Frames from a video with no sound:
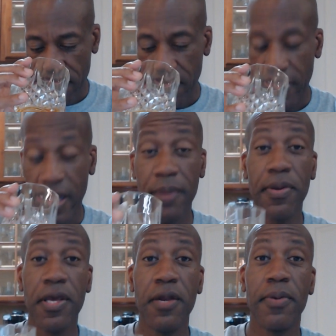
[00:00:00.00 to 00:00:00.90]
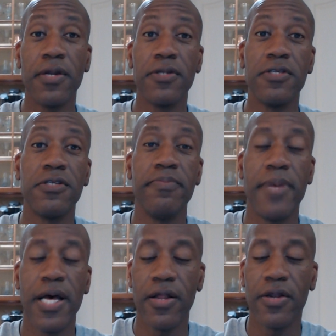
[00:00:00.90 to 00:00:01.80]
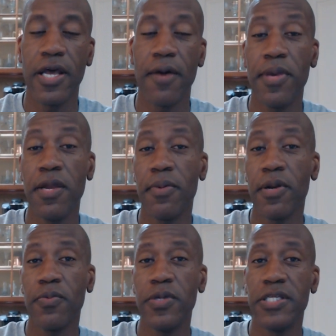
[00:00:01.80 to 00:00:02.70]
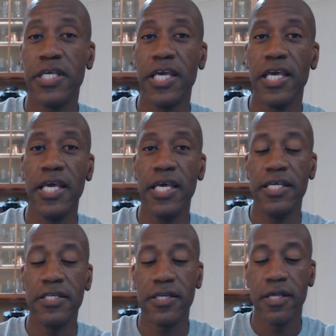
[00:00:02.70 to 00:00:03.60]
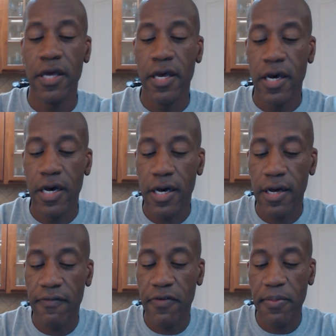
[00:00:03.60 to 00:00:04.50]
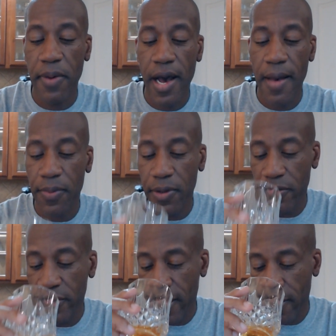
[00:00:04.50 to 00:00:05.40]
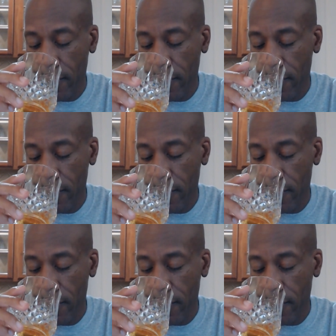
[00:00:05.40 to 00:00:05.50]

A lot of peanut butter smell. Now, peanut butter whiskey is very popular now,